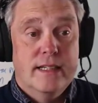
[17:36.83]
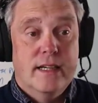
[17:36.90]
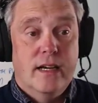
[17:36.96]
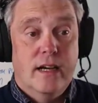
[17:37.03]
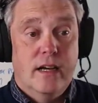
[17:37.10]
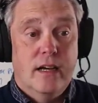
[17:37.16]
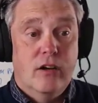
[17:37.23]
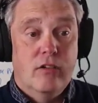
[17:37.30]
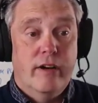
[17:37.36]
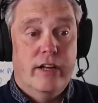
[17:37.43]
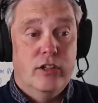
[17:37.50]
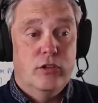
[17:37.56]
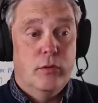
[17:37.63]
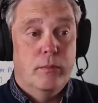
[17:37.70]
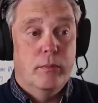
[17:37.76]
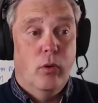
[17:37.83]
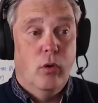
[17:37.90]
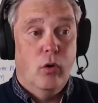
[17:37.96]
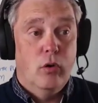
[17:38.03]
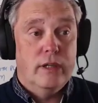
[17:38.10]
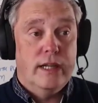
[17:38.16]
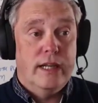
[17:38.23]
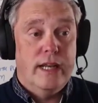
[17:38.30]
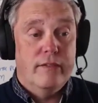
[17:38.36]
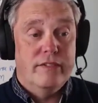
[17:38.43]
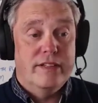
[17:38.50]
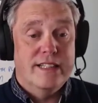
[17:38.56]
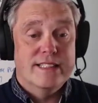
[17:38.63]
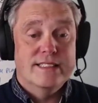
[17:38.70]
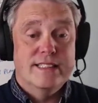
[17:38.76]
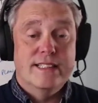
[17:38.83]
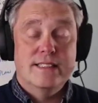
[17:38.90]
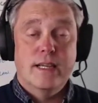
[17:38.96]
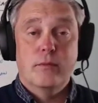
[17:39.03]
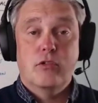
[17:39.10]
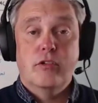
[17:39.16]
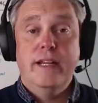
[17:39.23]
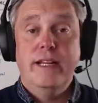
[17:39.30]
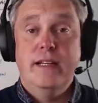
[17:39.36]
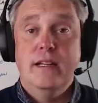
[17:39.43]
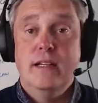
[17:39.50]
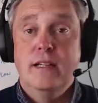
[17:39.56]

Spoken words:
are ready to import and everything is lit up green.